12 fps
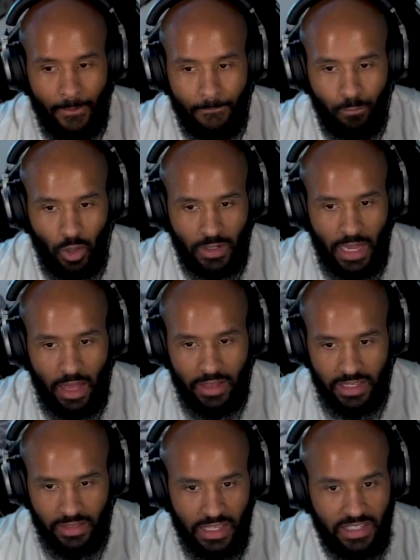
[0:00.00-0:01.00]
Look, now
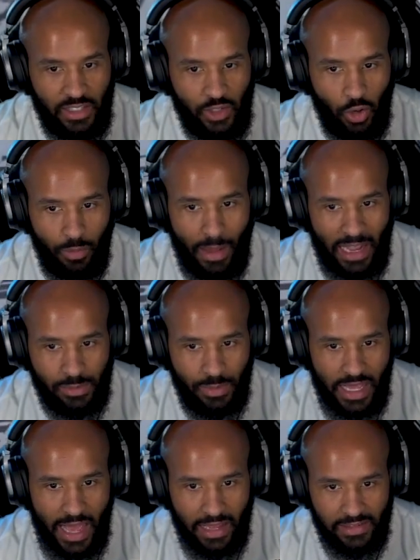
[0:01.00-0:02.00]
he thinks he's hurt Max, but he
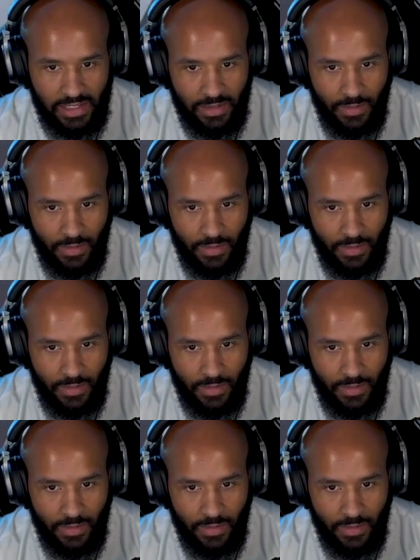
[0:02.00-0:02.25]
hasn't.